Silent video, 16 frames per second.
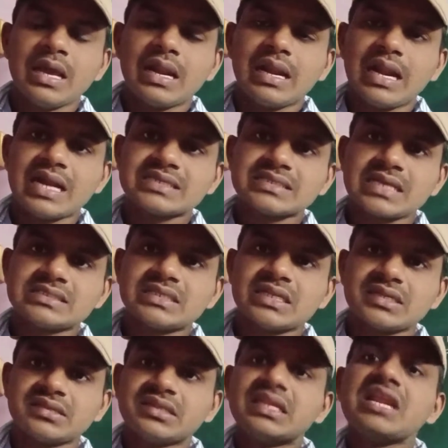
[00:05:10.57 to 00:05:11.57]
let us
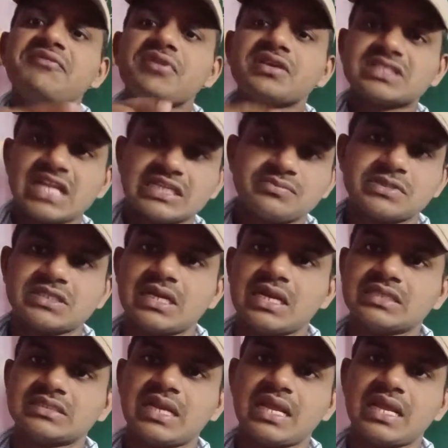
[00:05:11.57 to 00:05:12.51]
consider three phase transmission lines.